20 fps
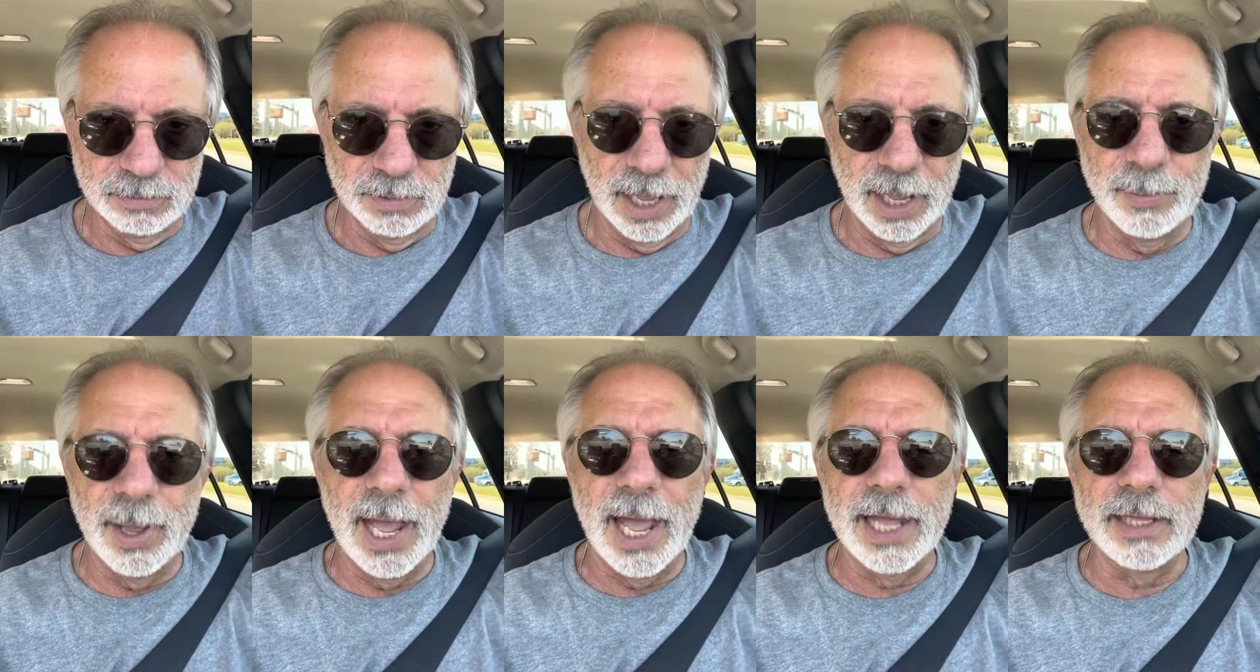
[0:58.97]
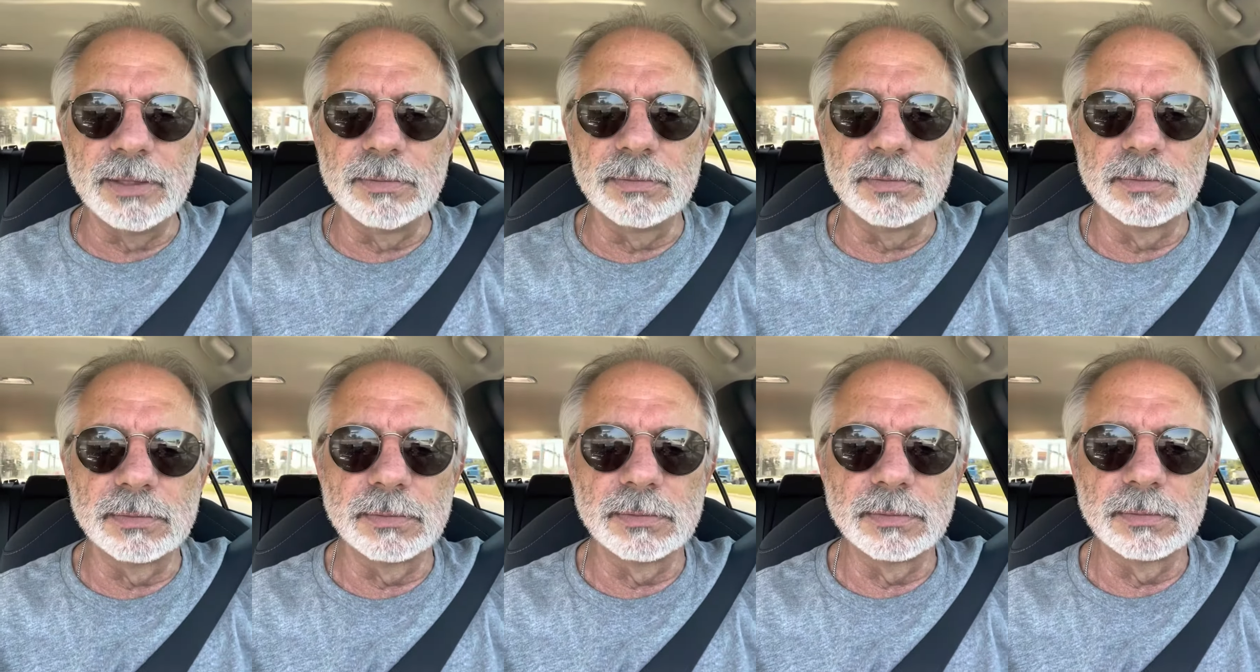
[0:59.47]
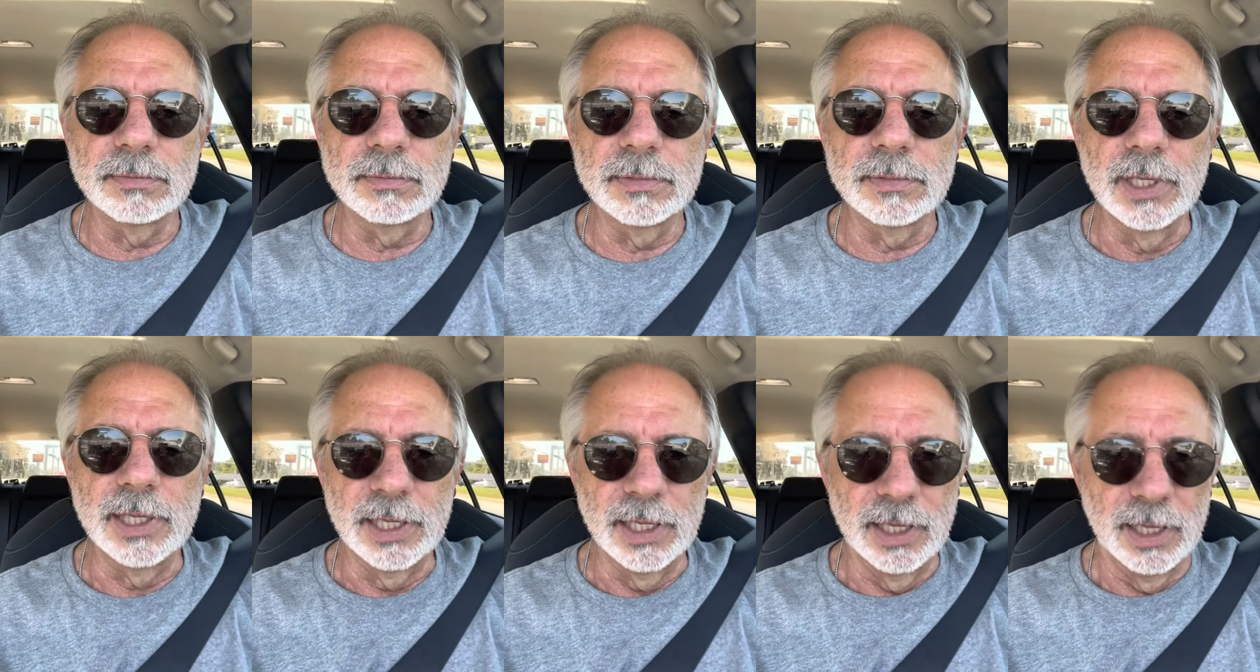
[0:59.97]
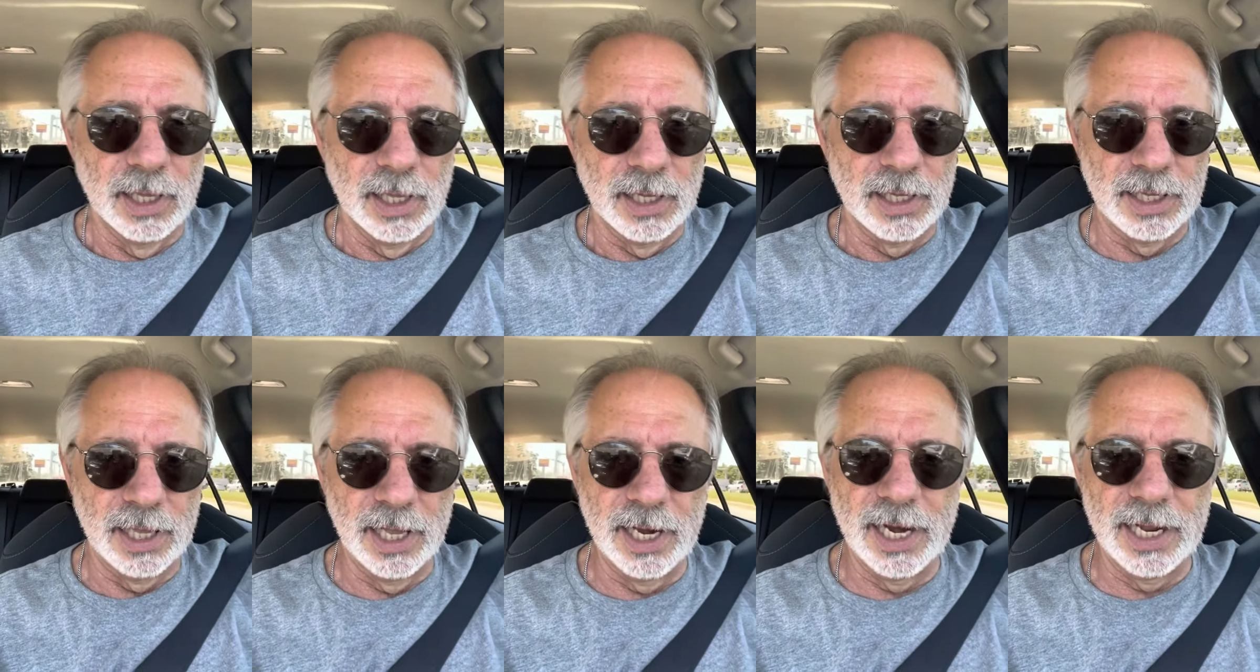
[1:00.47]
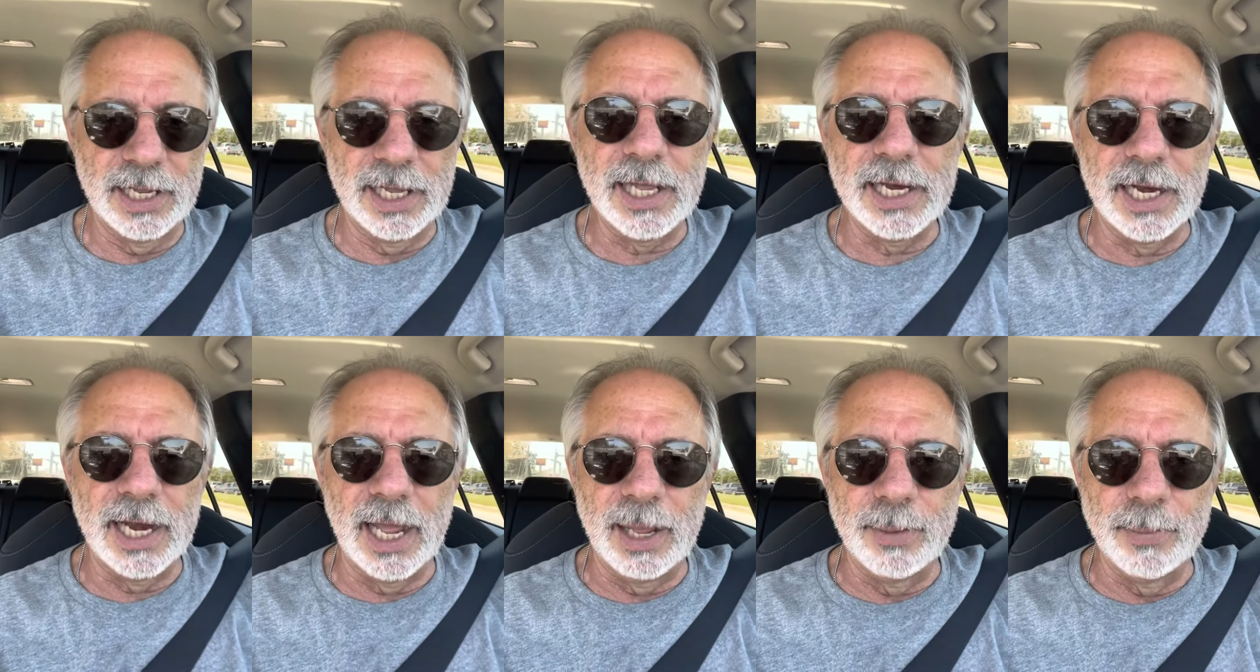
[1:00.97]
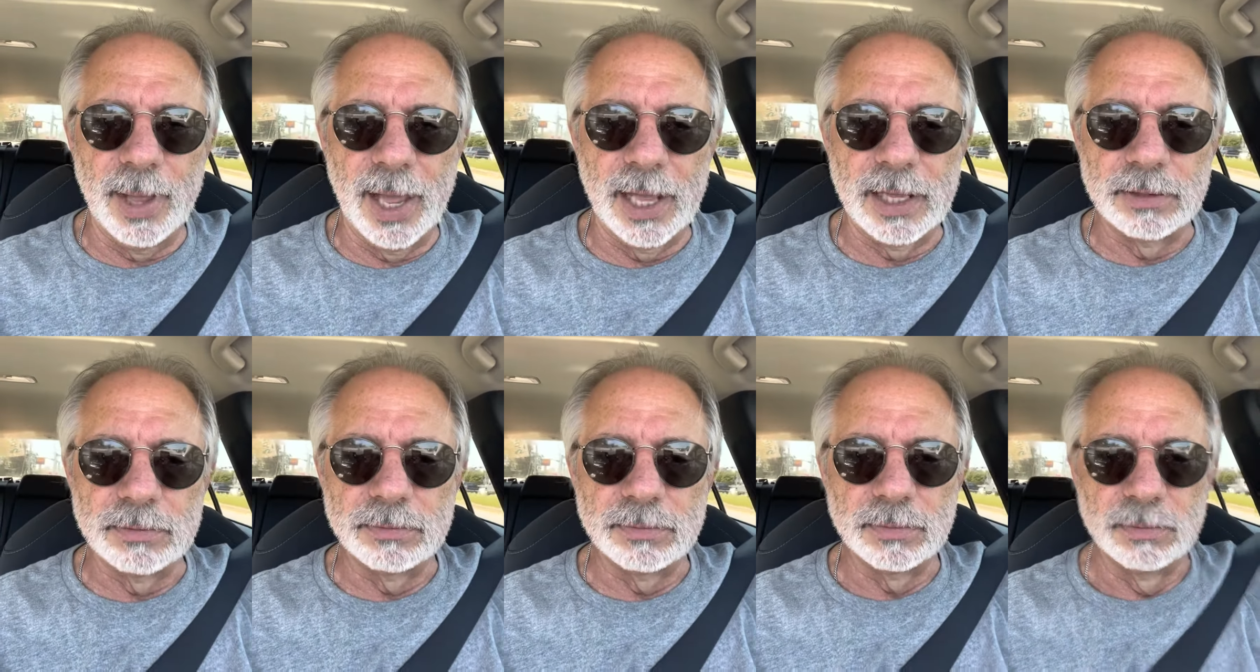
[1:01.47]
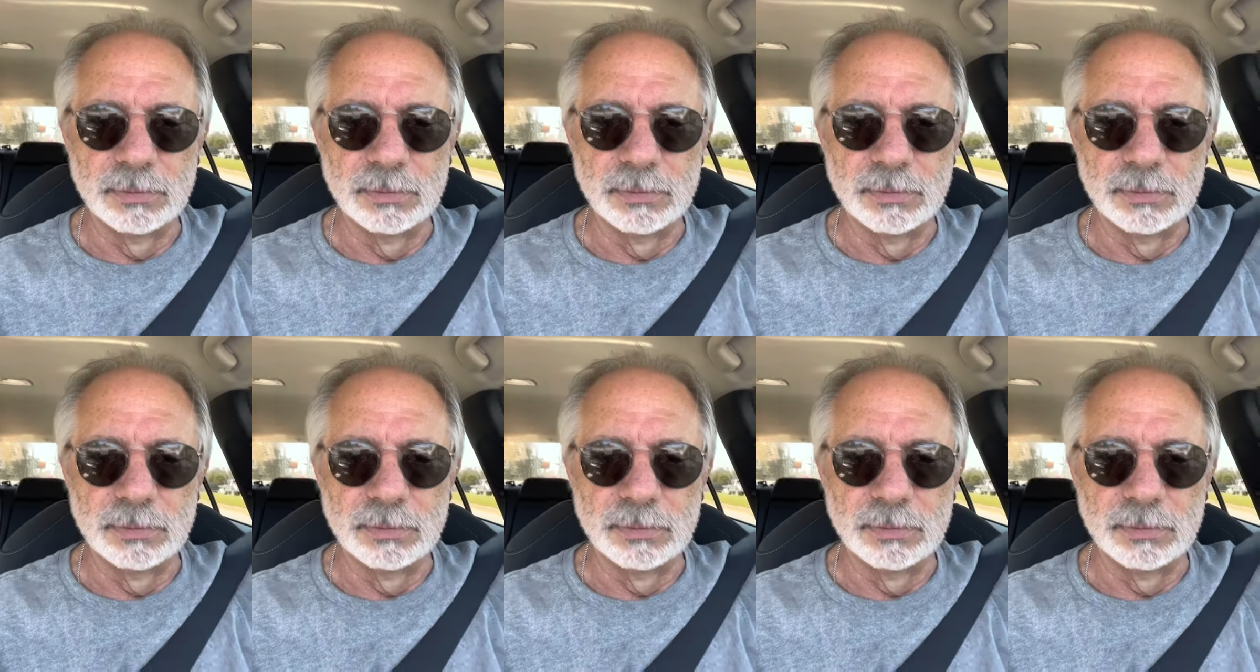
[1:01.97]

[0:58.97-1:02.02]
Amen? Can I get an amen?